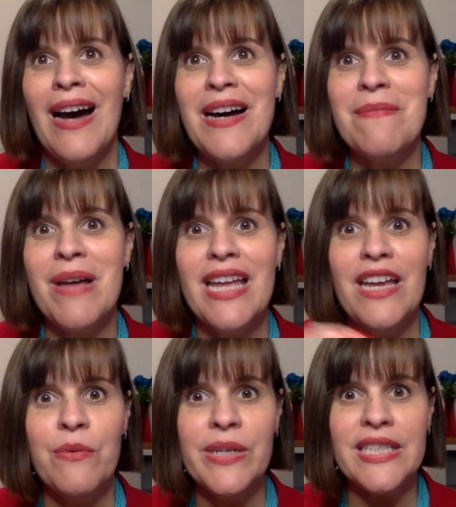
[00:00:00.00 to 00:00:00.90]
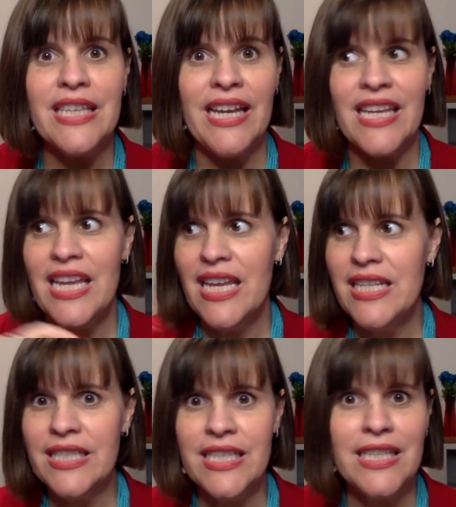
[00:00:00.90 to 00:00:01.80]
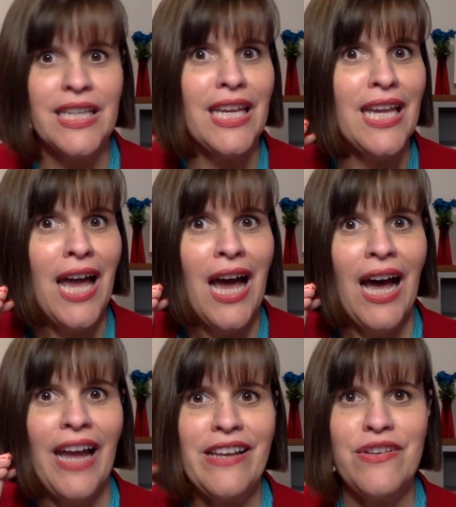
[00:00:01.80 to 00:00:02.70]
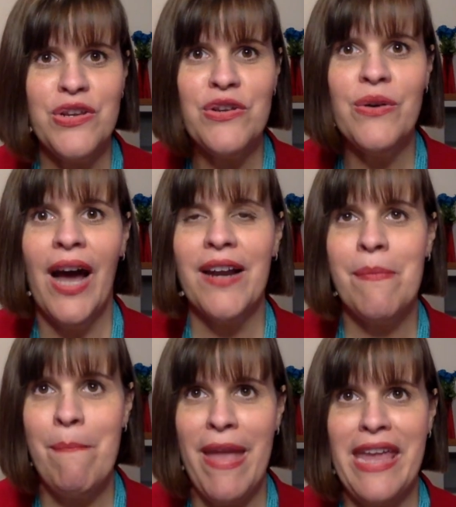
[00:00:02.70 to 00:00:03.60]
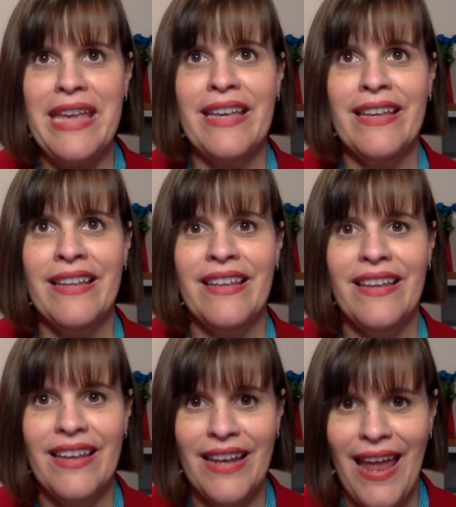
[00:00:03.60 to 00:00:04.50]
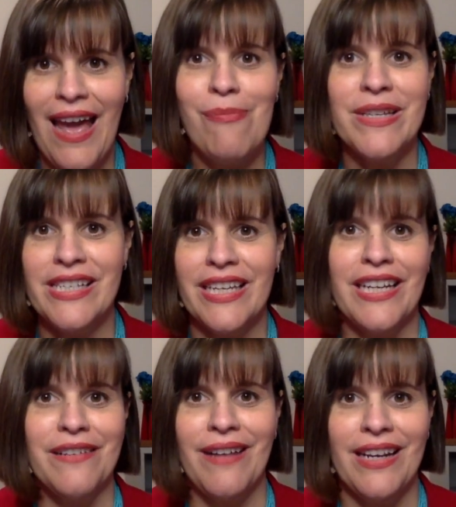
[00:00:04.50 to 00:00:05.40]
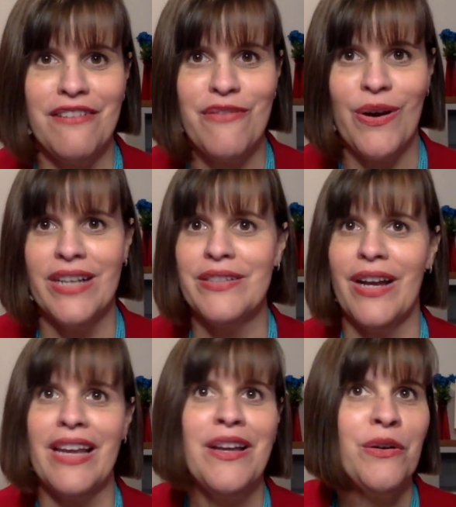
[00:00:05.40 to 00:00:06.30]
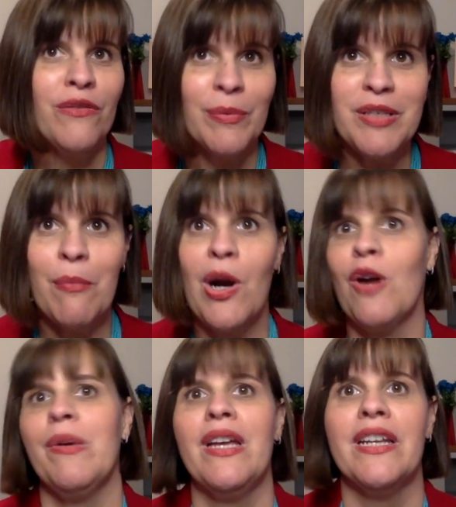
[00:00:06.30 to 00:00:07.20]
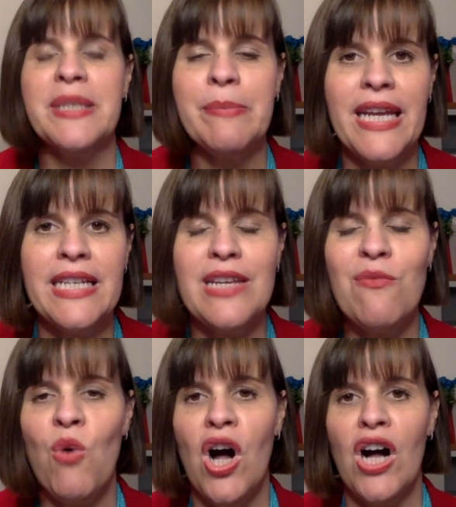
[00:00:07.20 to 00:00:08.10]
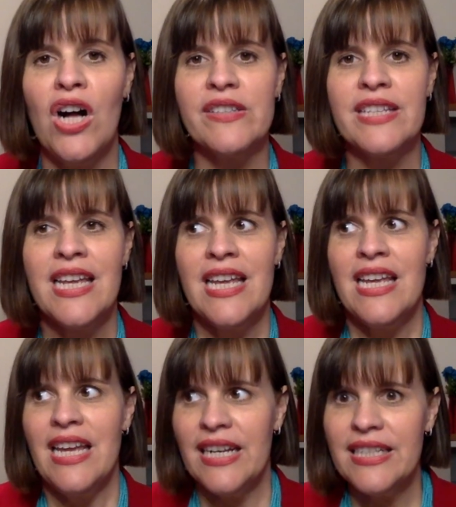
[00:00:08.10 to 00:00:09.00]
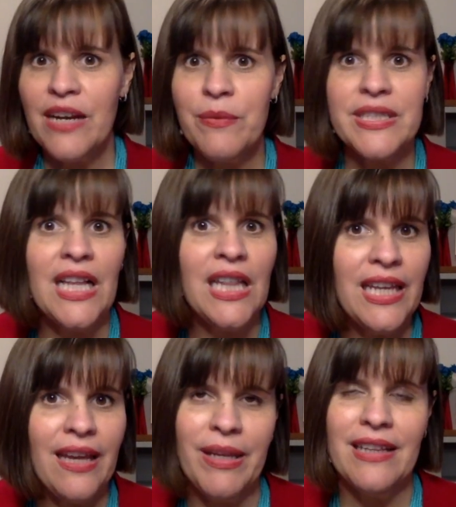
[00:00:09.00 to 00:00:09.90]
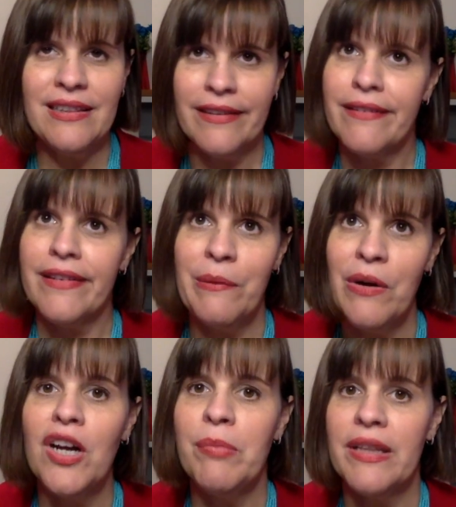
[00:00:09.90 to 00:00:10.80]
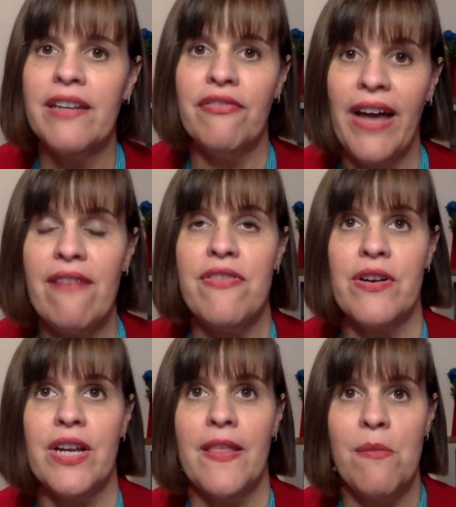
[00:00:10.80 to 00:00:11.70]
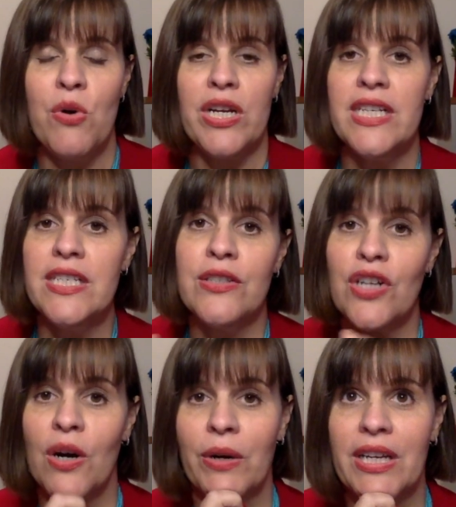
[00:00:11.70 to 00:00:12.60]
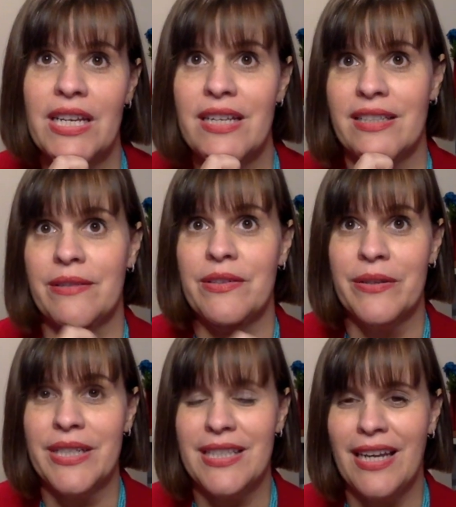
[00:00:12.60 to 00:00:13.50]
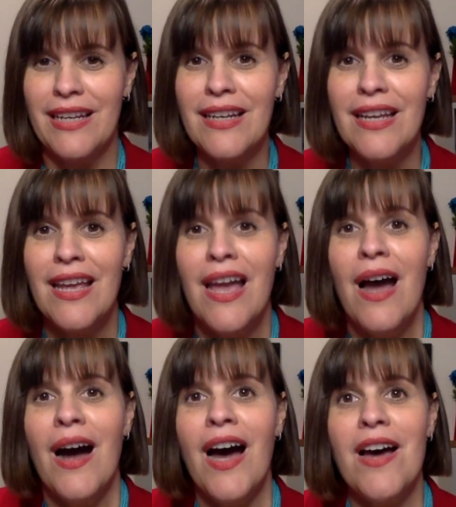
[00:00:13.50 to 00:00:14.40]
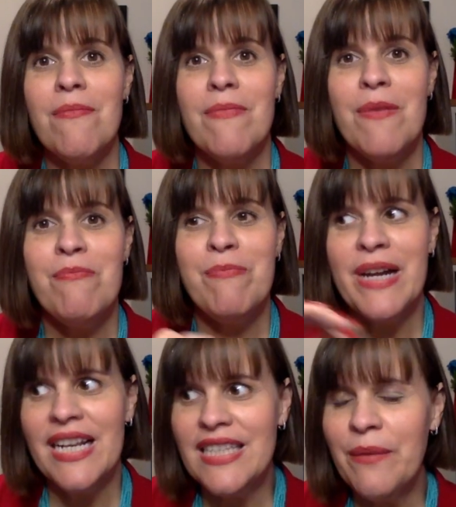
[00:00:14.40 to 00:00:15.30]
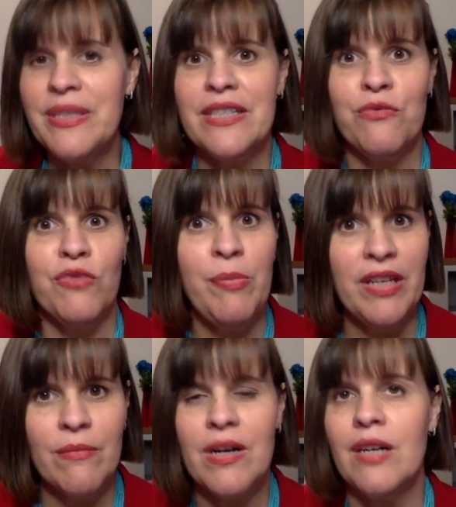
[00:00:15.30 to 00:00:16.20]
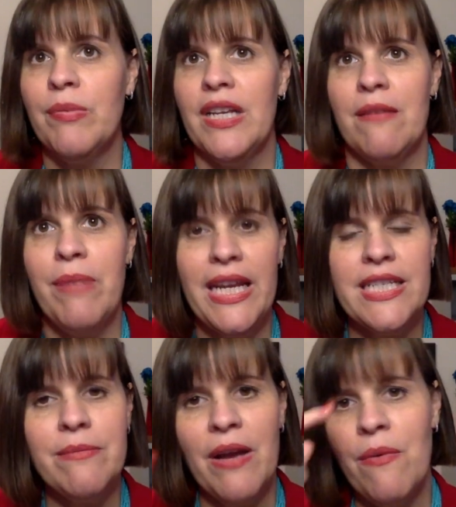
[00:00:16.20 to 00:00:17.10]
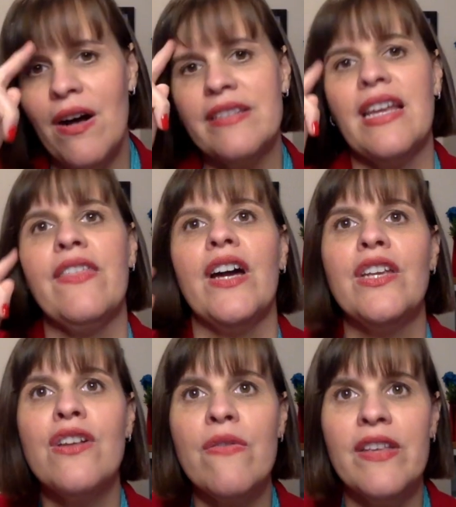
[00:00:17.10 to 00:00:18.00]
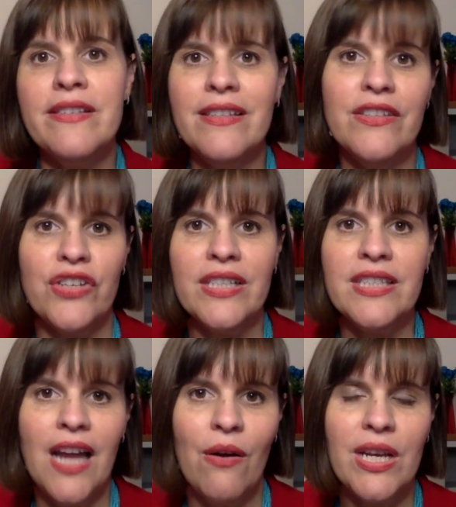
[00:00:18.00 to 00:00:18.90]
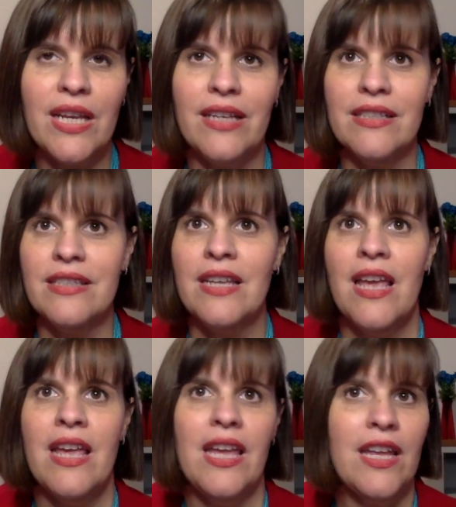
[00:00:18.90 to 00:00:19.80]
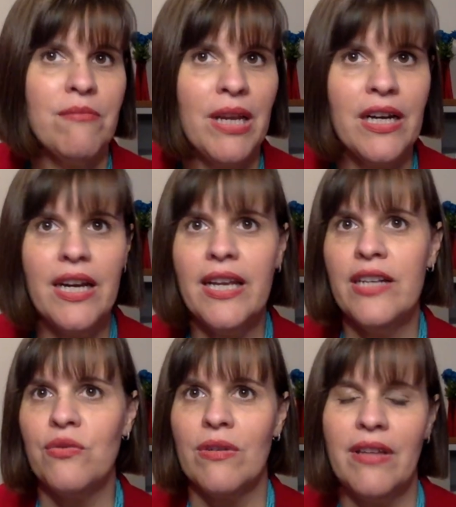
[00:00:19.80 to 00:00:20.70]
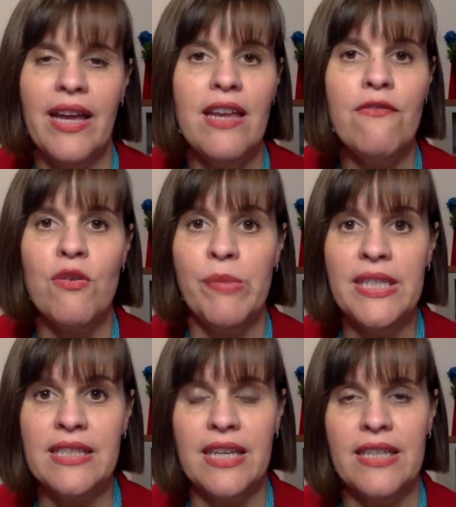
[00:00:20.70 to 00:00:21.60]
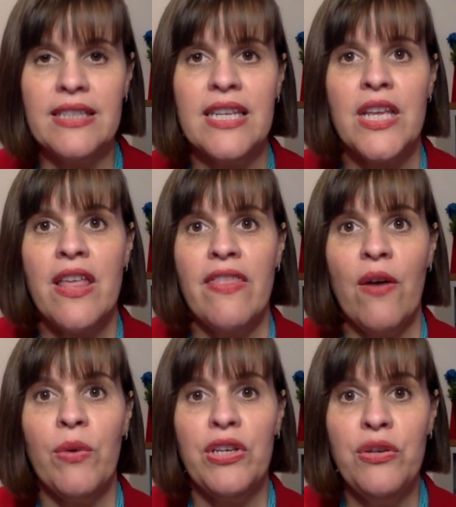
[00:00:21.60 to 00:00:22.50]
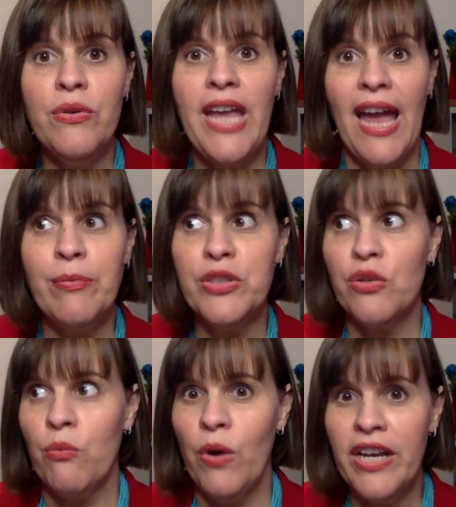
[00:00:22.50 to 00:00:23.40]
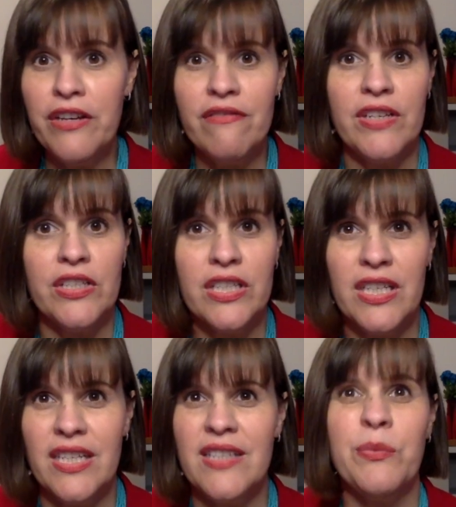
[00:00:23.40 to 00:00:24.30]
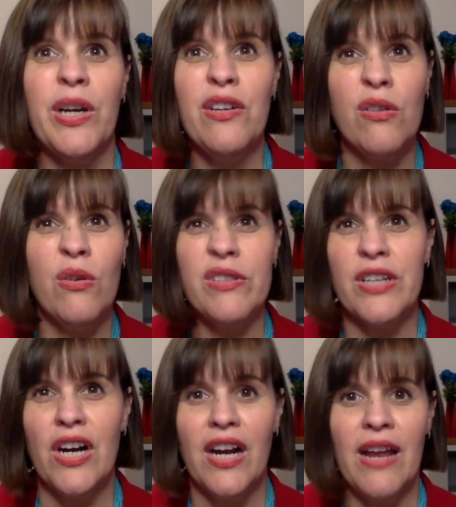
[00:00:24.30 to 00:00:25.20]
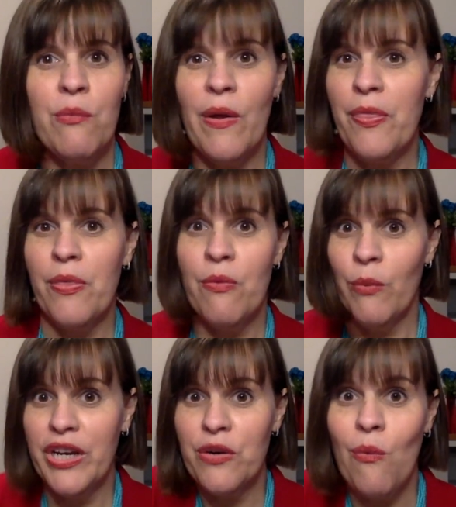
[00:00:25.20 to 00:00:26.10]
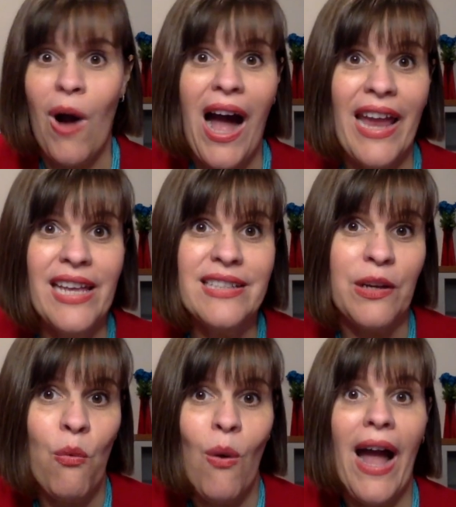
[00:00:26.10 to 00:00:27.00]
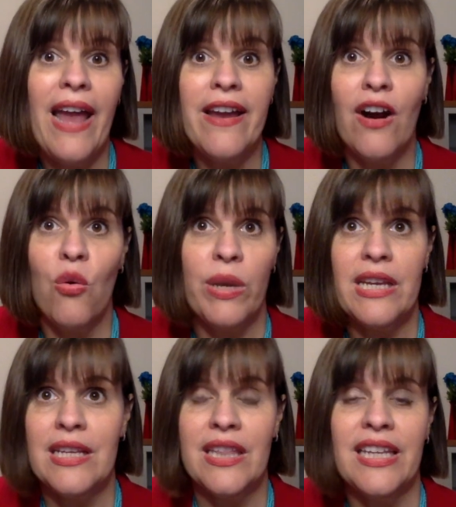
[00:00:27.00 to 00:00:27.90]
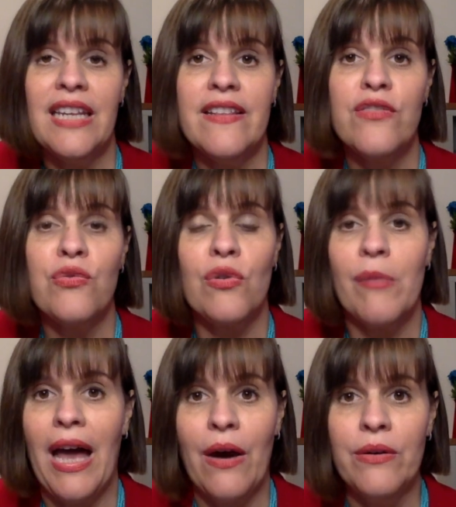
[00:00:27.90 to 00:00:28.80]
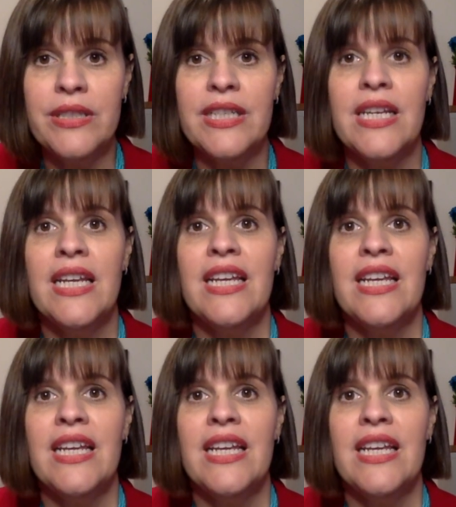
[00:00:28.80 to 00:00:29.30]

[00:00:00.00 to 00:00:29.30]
it was instantly I knew how to make it happen to get it ready for it. So I ripped up carpet and I was painting walls. And as I was I literally woke up at 5:30 in the morning to start working because I was so excited. But as I was ripping up carpet and painting my walls, I thought, this is just how it is in marriage or life or business, that when you capture what your vision is, what your goals are, and what your why is, why are we cleaning this room out,